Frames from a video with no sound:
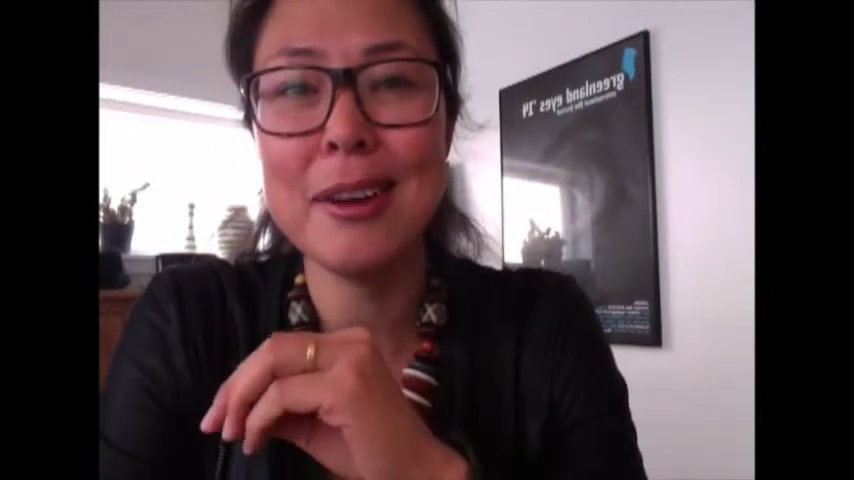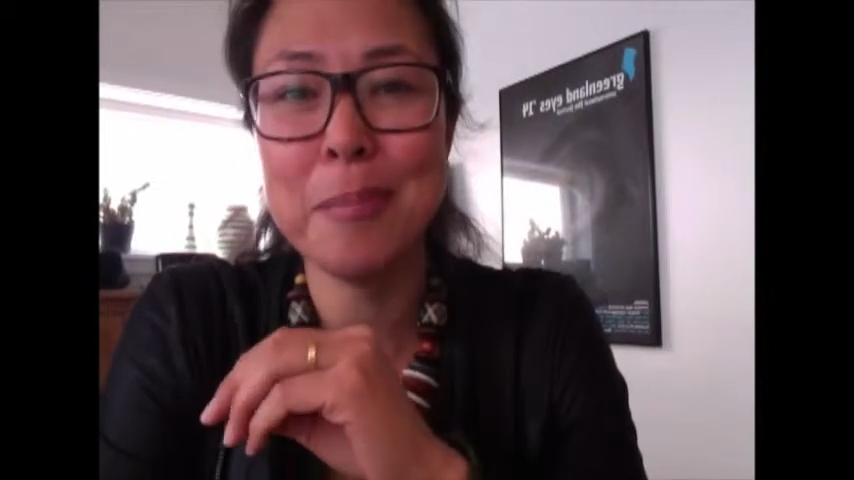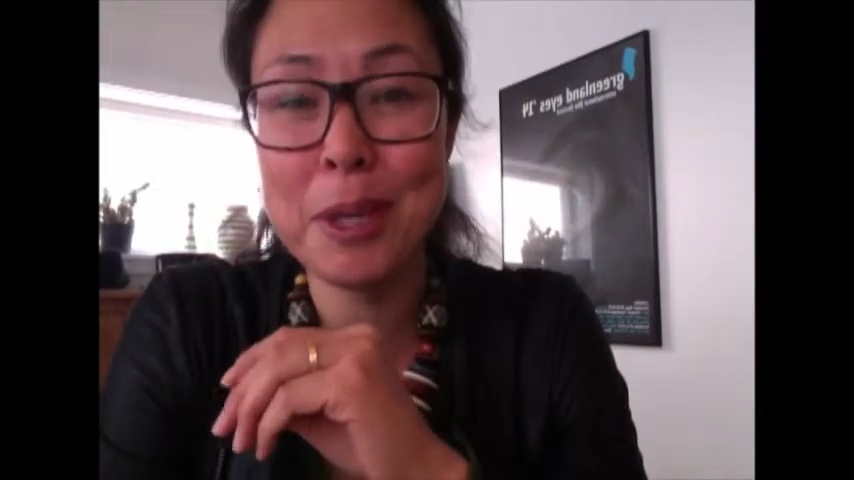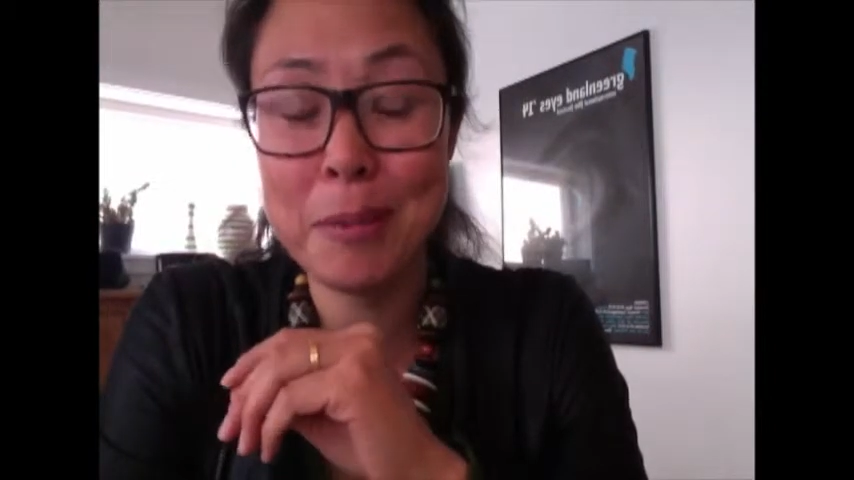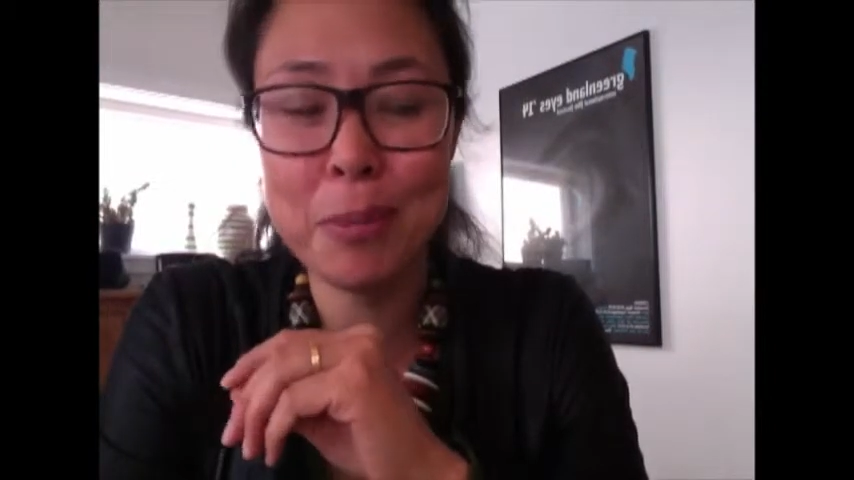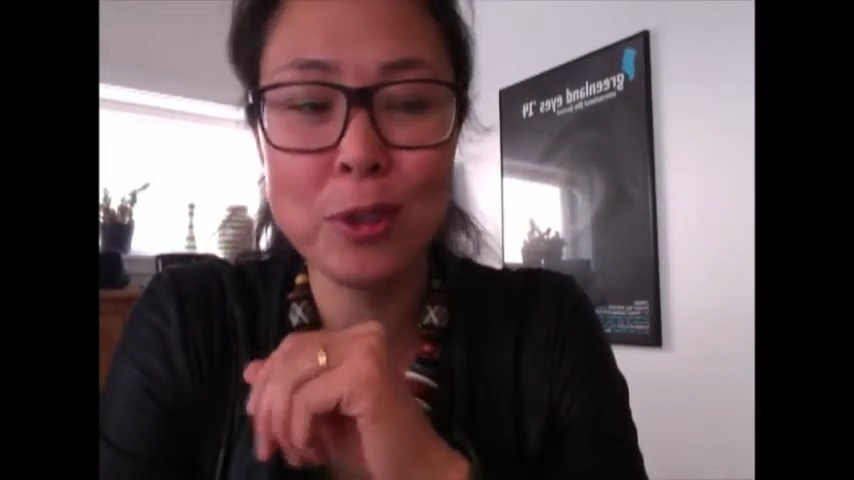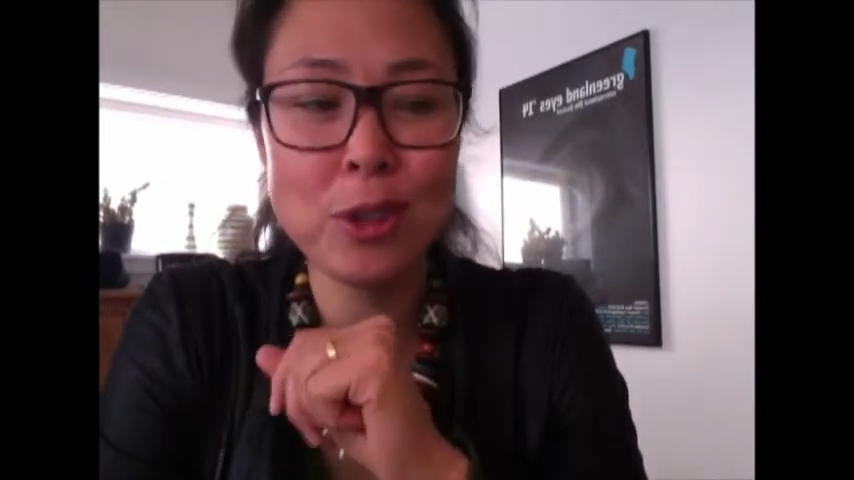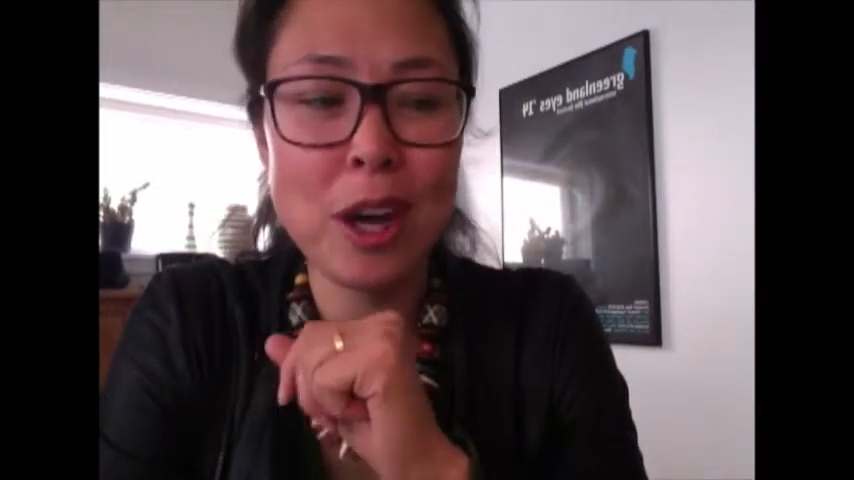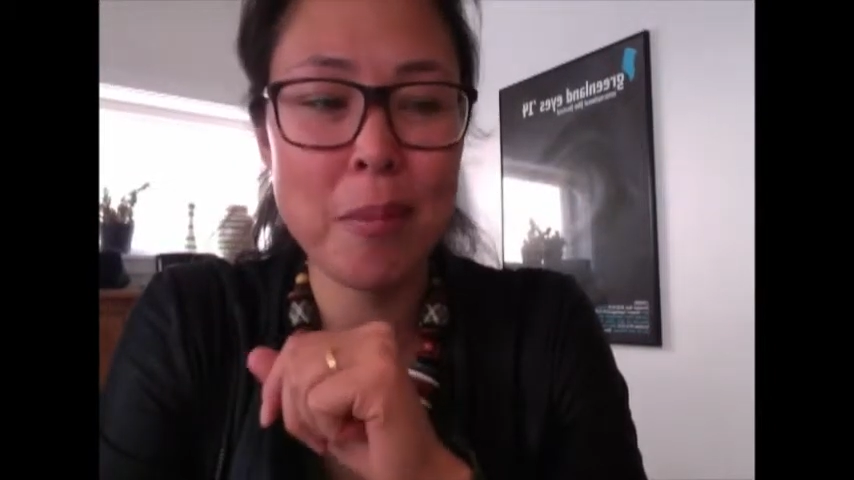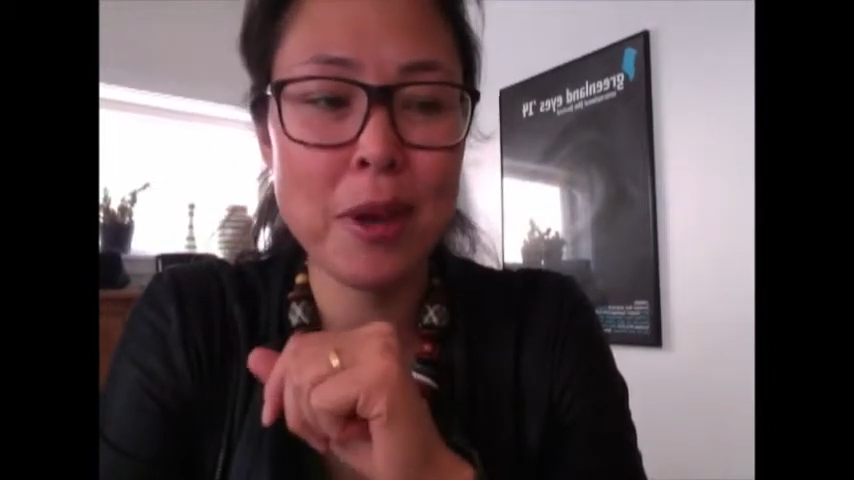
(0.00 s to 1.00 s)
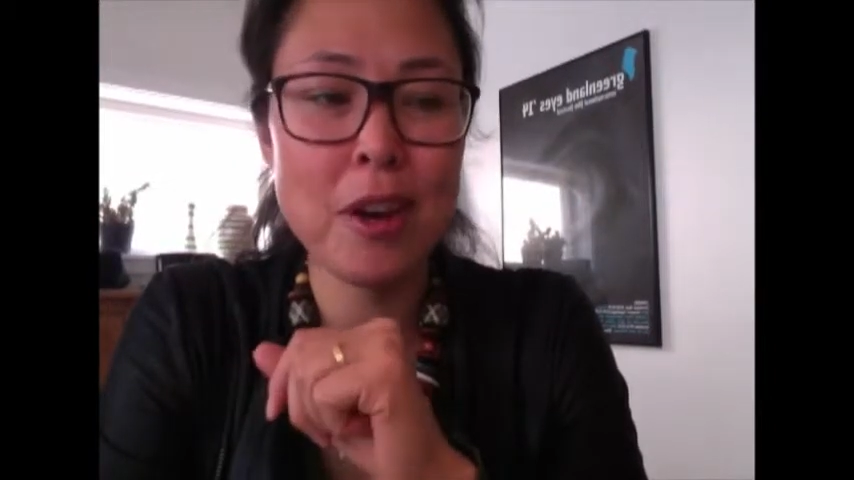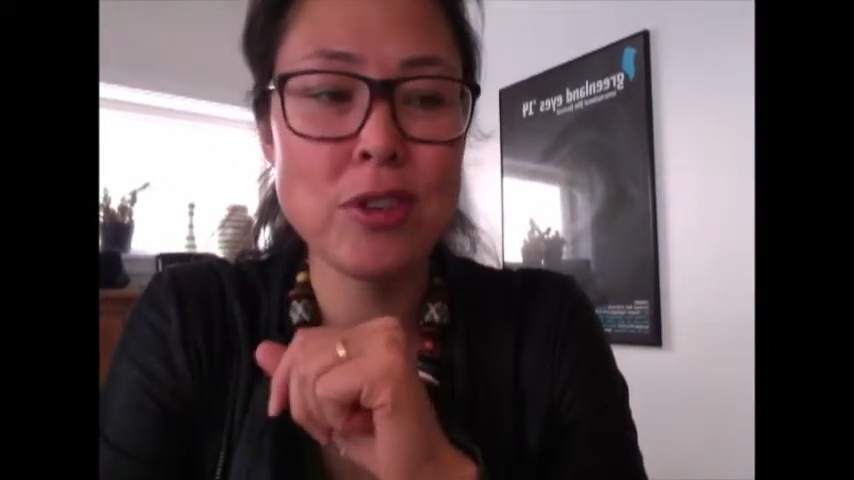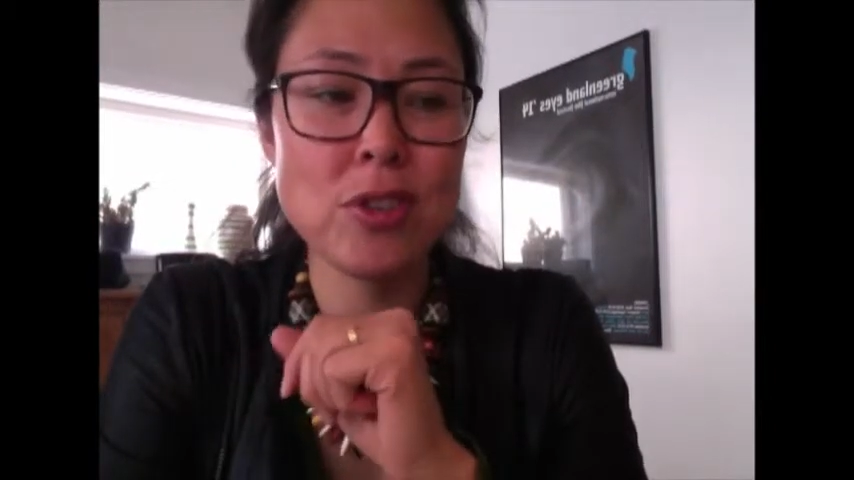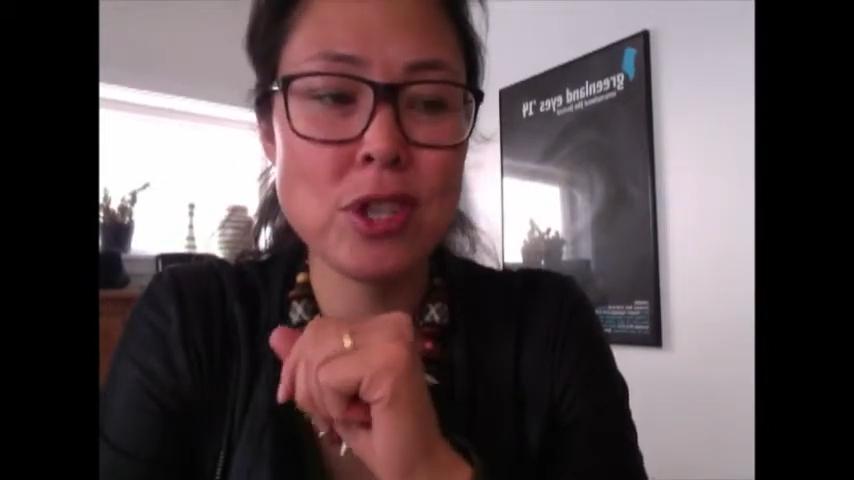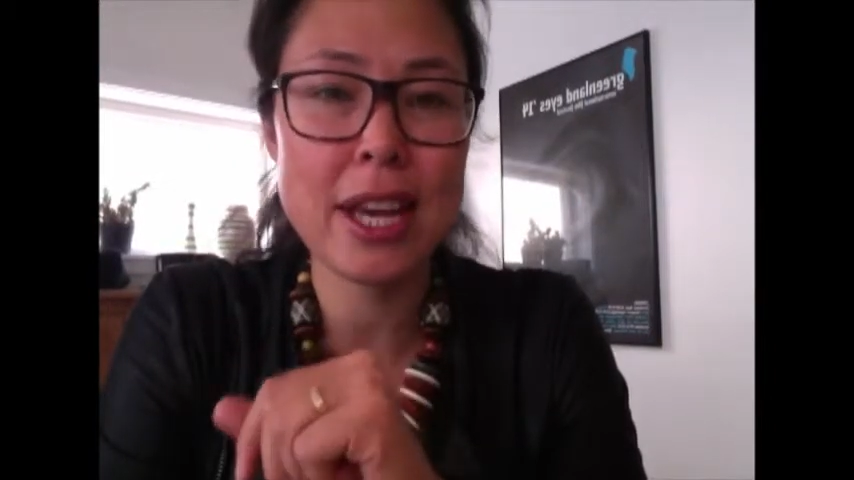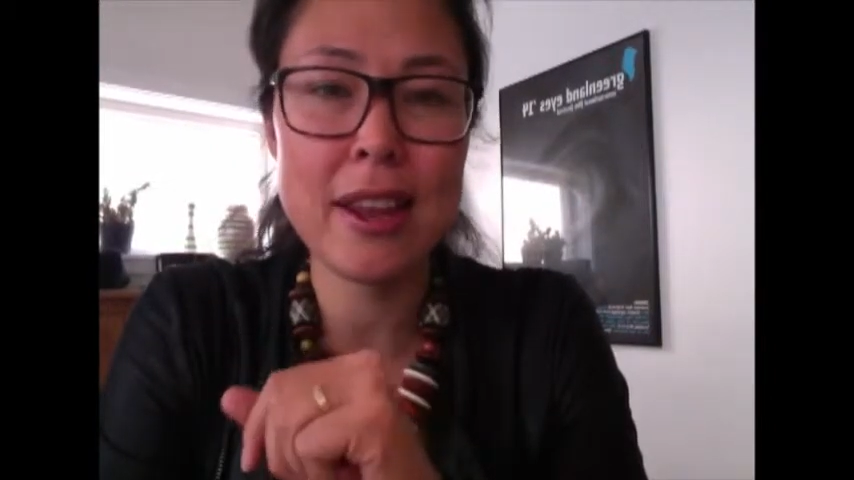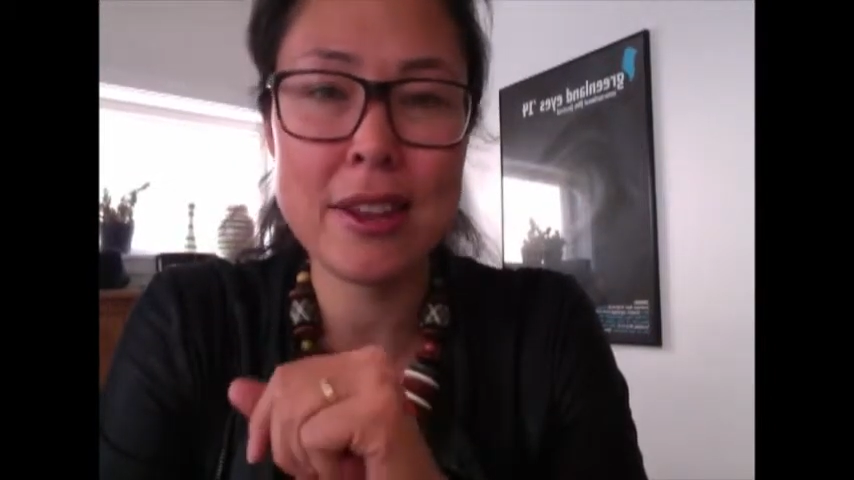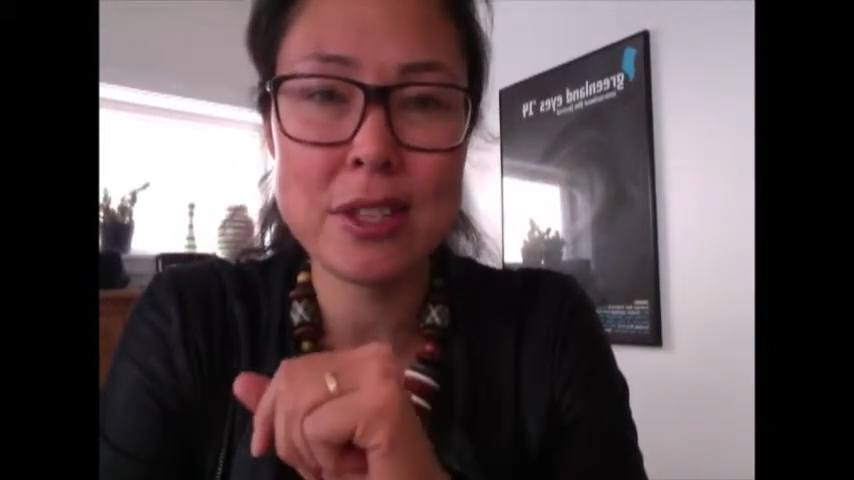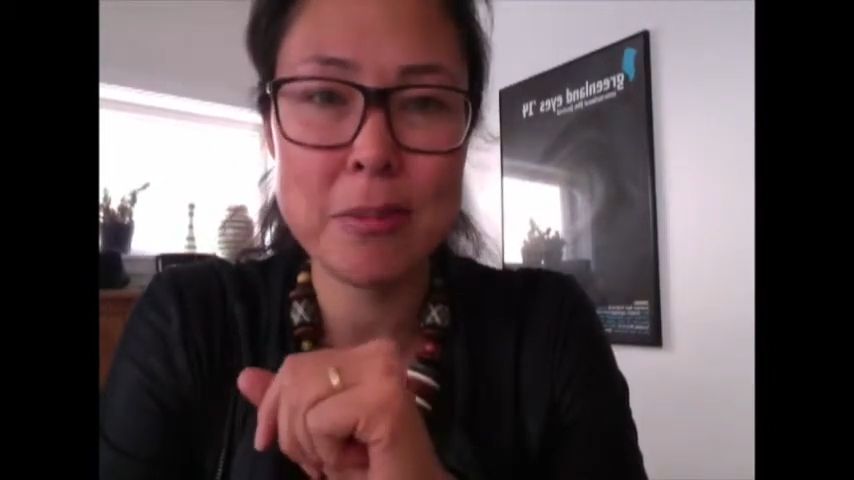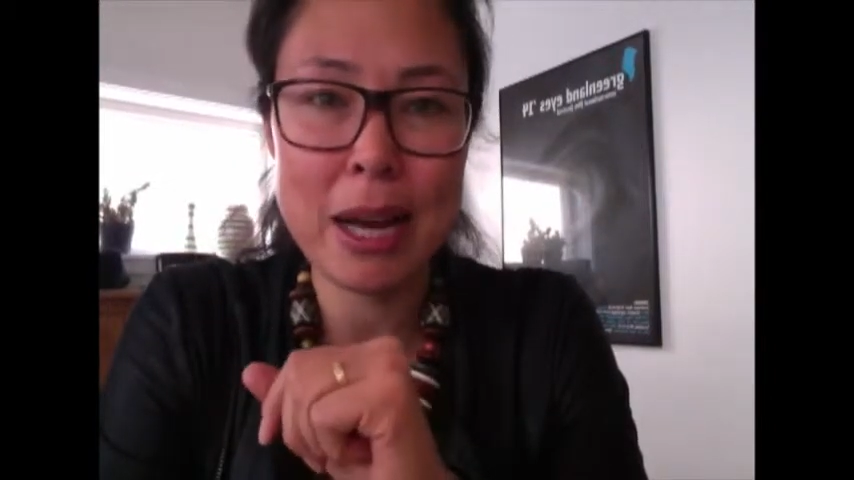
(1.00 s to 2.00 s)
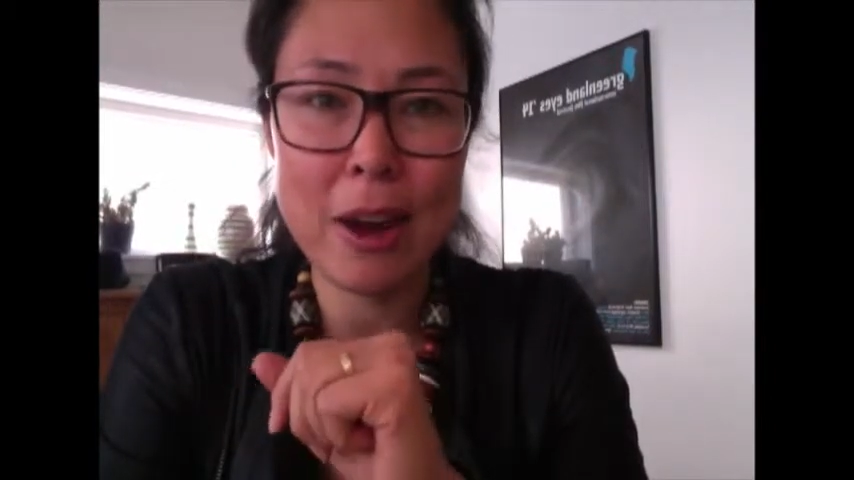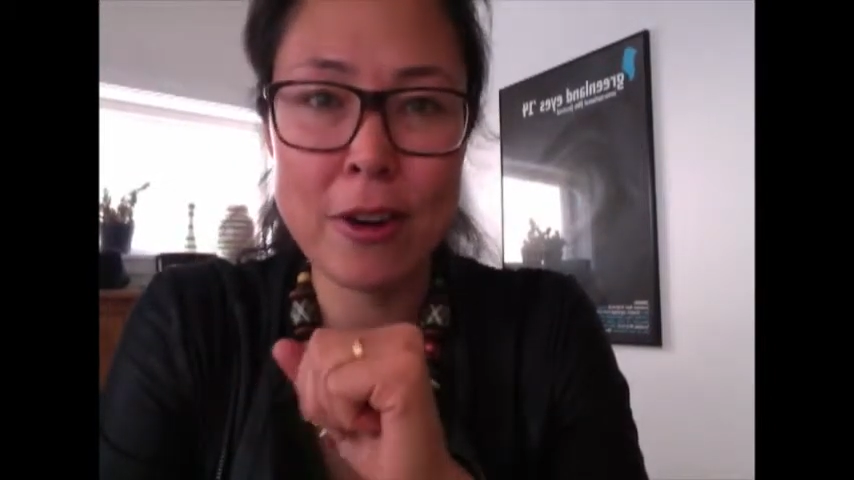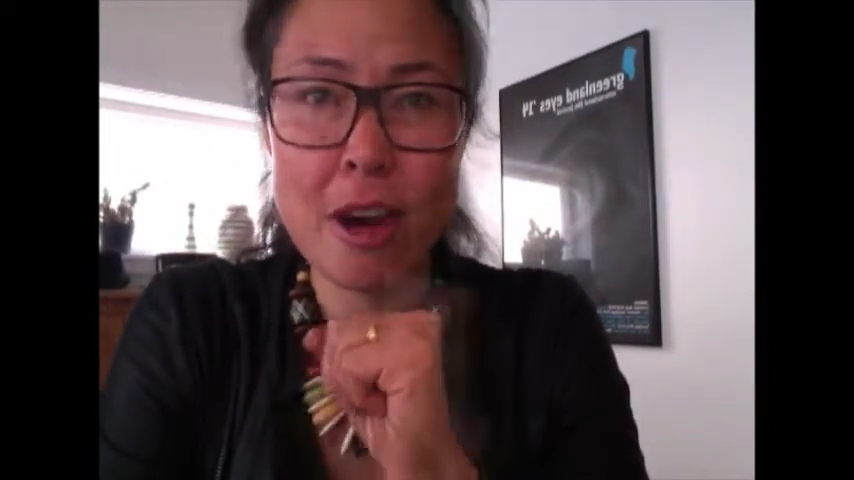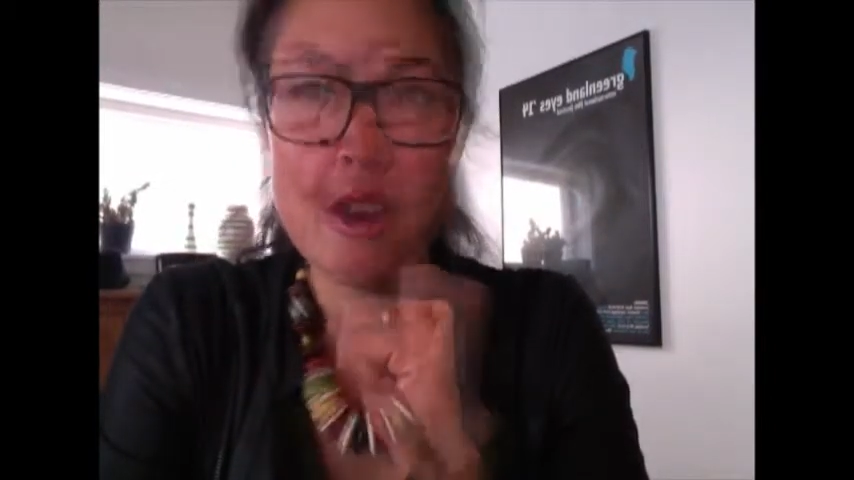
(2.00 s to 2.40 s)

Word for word: people come here to tell us about